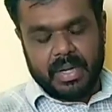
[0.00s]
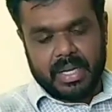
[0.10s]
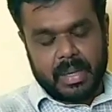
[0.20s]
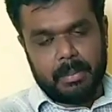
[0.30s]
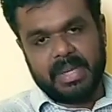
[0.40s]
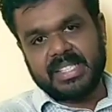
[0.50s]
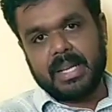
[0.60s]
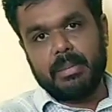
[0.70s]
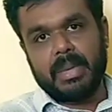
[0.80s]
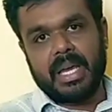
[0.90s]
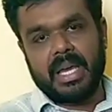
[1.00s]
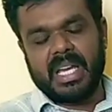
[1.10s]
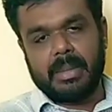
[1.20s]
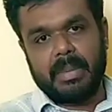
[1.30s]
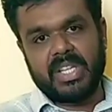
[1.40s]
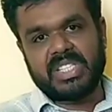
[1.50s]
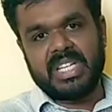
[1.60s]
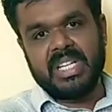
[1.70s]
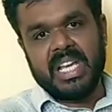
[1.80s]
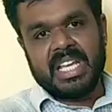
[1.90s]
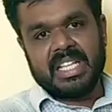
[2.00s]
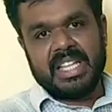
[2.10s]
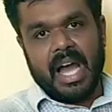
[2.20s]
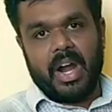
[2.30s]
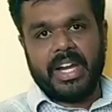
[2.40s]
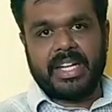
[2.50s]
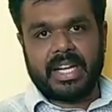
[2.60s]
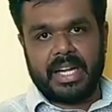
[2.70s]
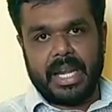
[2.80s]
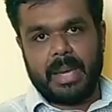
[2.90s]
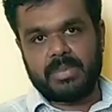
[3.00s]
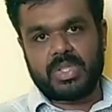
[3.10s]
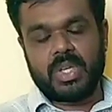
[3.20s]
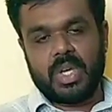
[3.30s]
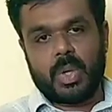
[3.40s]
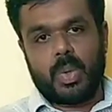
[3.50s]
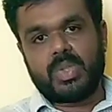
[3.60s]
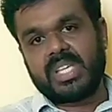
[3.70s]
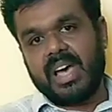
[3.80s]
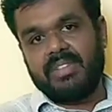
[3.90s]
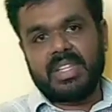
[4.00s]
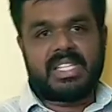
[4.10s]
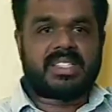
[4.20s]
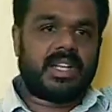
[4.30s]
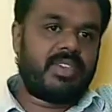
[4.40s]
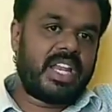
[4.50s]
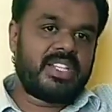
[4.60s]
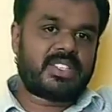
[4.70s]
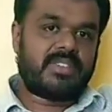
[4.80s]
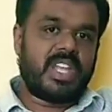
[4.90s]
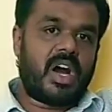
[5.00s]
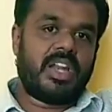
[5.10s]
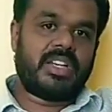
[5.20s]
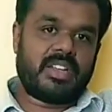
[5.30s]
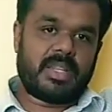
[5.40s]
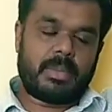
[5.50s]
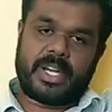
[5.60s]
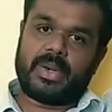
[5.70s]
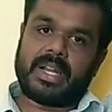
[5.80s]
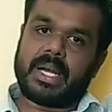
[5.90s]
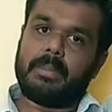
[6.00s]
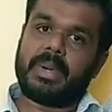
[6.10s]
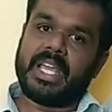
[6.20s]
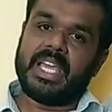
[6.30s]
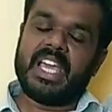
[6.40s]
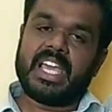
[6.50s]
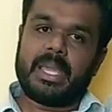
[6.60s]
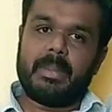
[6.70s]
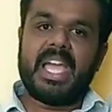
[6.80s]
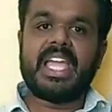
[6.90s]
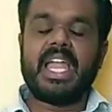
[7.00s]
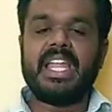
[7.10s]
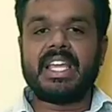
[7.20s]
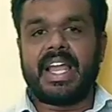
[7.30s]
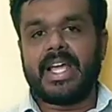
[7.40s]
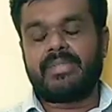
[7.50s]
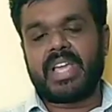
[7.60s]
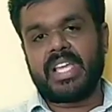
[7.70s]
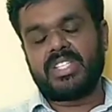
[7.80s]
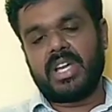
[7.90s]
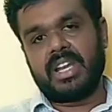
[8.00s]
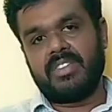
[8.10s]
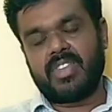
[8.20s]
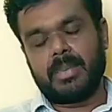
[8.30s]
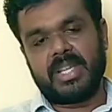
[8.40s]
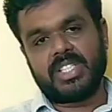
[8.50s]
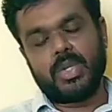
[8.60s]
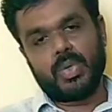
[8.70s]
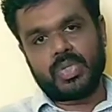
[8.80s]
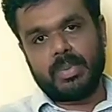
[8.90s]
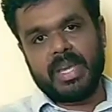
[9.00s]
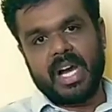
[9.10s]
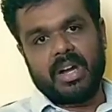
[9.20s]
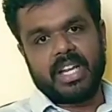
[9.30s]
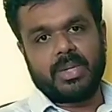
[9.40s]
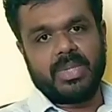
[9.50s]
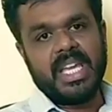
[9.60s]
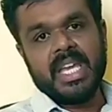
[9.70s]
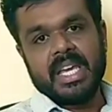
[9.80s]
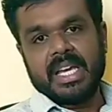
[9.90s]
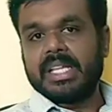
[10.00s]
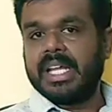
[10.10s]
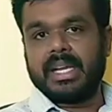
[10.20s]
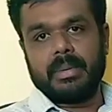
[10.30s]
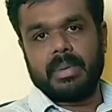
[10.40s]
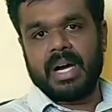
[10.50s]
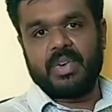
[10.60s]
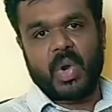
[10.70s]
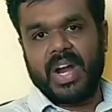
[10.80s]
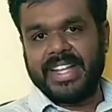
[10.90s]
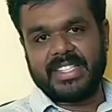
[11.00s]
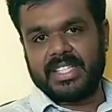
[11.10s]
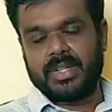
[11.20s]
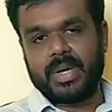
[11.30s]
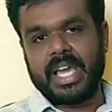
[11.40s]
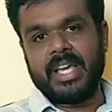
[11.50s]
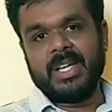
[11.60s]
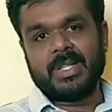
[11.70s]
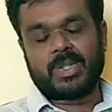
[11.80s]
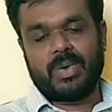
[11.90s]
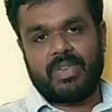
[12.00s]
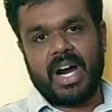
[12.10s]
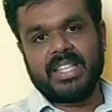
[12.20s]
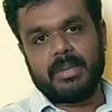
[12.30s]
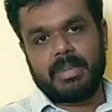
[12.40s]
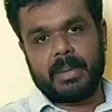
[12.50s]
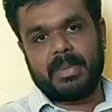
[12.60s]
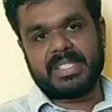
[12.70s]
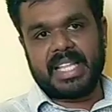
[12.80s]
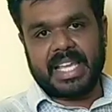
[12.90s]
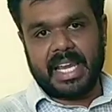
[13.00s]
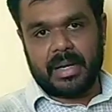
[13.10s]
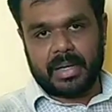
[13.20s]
compulsory mention the auditor names, who's having the surveillance of the auditor in the particular company. If may any clarification or information, you should be contacted the our auditor. Okay, so for that purpose, they can